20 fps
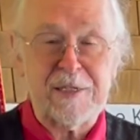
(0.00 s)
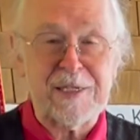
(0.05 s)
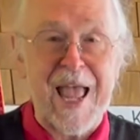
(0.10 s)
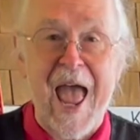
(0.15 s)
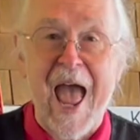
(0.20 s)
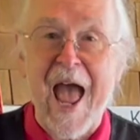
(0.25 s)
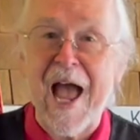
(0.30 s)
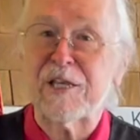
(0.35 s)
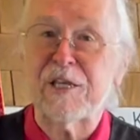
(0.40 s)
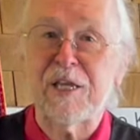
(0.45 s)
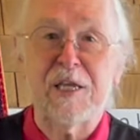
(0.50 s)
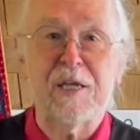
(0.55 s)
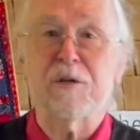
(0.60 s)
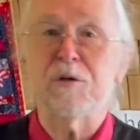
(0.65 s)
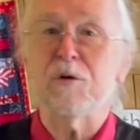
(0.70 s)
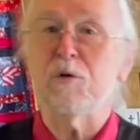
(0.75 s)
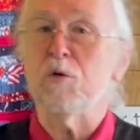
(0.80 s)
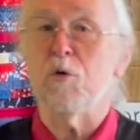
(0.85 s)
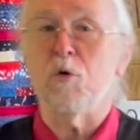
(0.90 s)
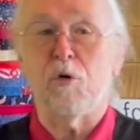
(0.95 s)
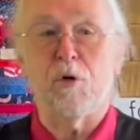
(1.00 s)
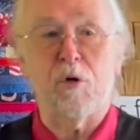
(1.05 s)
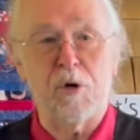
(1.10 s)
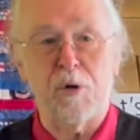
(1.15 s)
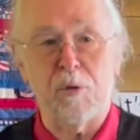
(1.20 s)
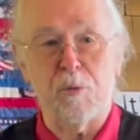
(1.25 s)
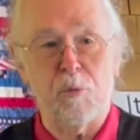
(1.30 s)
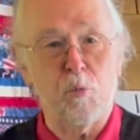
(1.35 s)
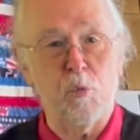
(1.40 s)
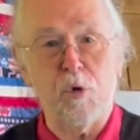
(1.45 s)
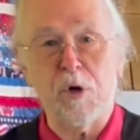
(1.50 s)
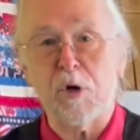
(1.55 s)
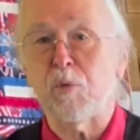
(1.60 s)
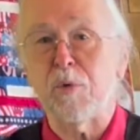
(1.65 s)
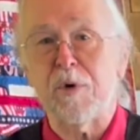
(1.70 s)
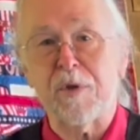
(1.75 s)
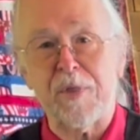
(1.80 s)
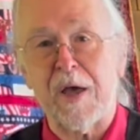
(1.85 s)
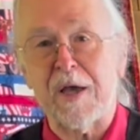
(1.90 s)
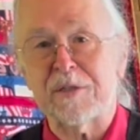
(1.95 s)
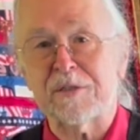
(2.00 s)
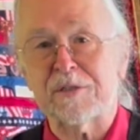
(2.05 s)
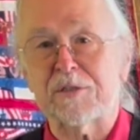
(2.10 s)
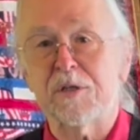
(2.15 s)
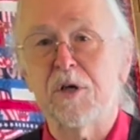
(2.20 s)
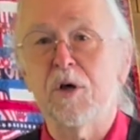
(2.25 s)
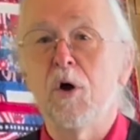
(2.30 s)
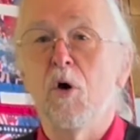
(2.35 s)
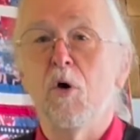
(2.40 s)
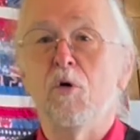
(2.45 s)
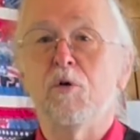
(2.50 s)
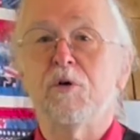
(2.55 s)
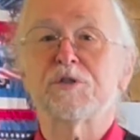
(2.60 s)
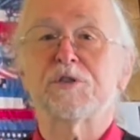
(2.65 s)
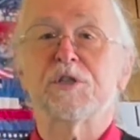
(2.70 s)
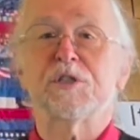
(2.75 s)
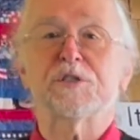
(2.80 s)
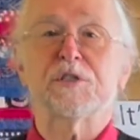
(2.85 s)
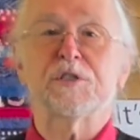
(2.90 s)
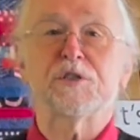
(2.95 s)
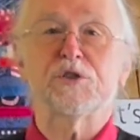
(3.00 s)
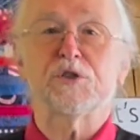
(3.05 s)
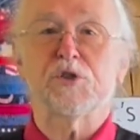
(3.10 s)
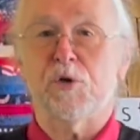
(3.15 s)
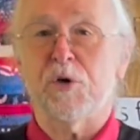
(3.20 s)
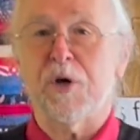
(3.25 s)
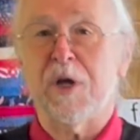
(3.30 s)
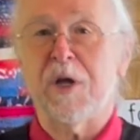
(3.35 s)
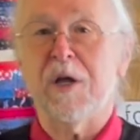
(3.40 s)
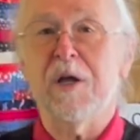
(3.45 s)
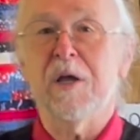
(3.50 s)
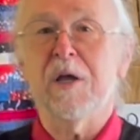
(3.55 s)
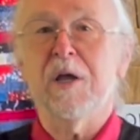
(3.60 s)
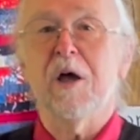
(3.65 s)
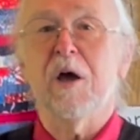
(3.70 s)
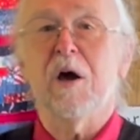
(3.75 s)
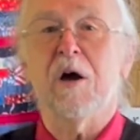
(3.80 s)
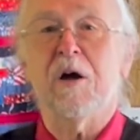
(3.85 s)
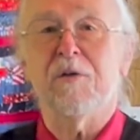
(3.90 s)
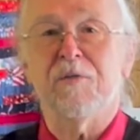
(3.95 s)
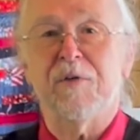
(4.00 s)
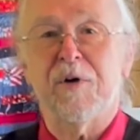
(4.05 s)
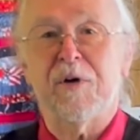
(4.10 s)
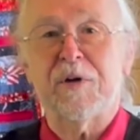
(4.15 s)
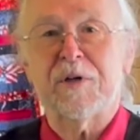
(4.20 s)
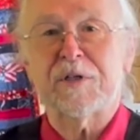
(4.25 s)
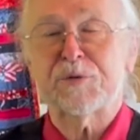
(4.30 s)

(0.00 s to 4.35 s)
act in or work with us, or just enjoy our various